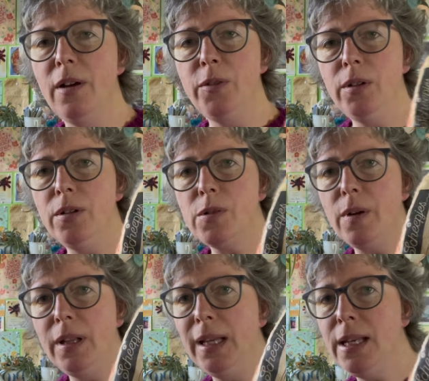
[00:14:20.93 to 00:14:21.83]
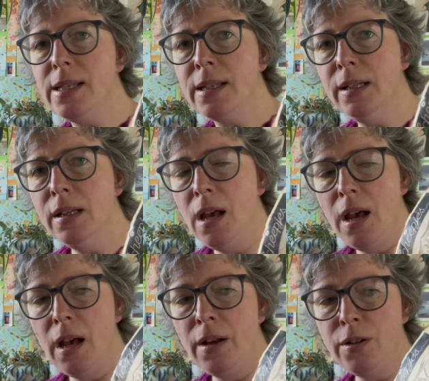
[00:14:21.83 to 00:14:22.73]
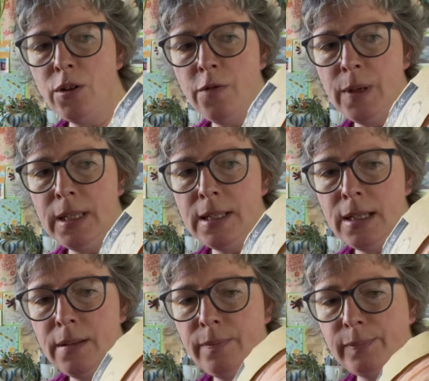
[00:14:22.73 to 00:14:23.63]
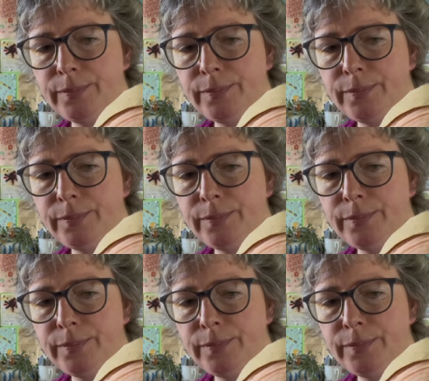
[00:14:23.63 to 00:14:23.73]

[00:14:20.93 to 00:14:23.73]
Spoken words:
Have you used one of these? How did you find it?